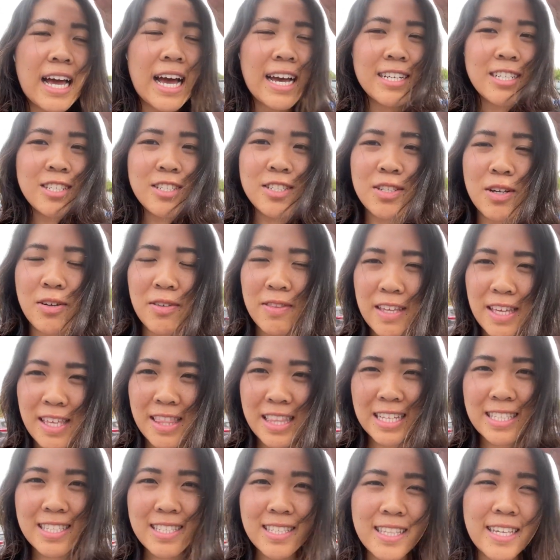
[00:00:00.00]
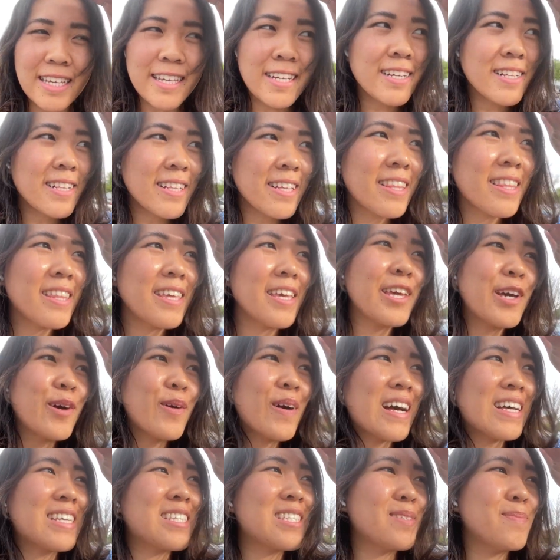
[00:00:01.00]
I just don't think that's legal in the
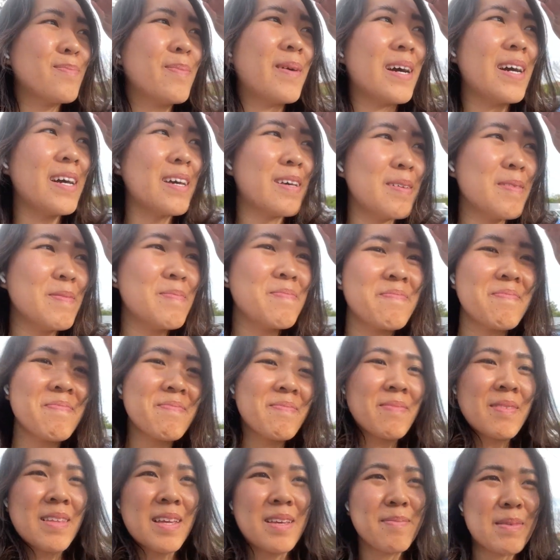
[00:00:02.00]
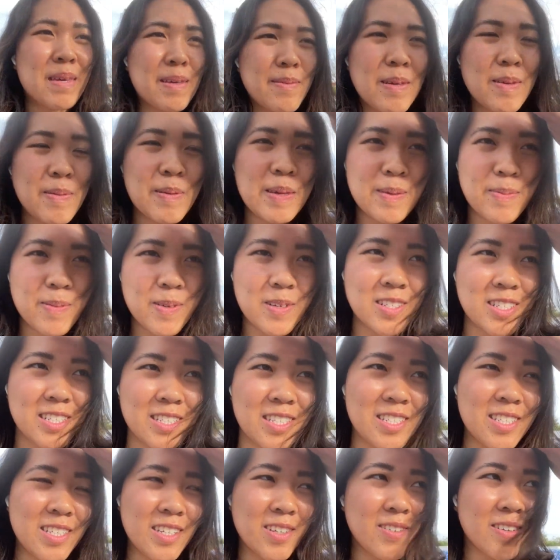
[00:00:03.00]
US, but maybe people
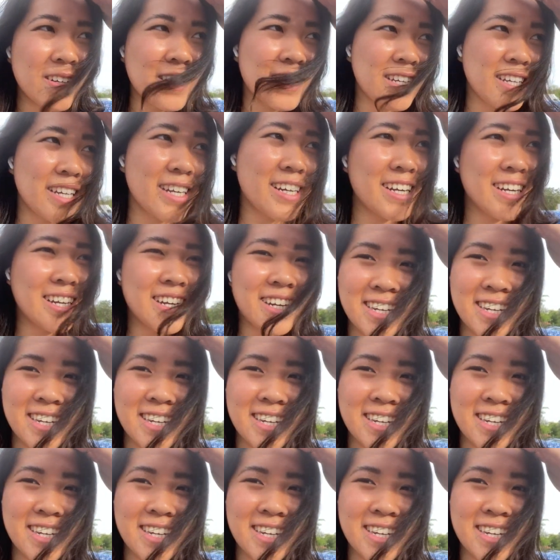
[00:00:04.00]
just do it here.